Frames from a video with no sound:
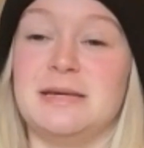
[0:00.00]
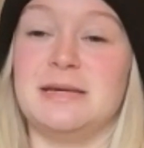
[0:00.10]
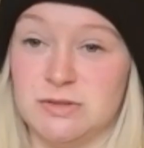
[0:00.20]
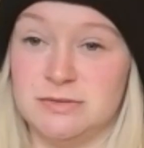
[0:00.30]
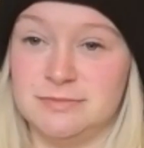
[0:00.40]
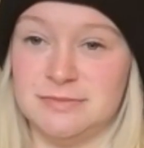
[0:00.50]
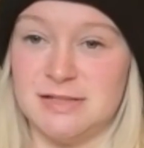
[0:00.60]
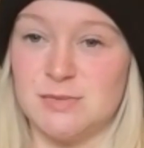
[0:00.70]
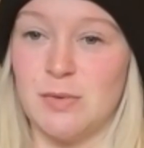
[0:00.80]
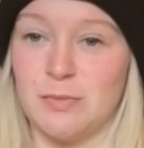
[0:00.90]
school.
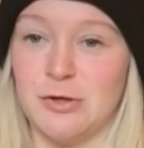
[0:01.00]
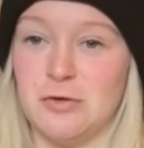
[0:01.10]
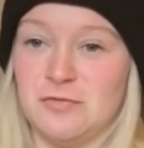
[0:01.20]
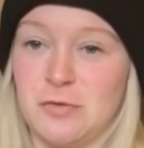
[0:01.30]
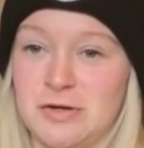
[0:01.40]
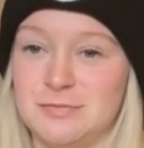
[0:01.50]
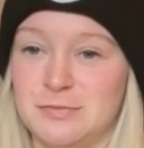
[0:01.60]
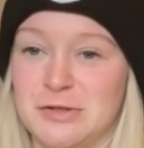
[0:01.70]
That's what we're known for.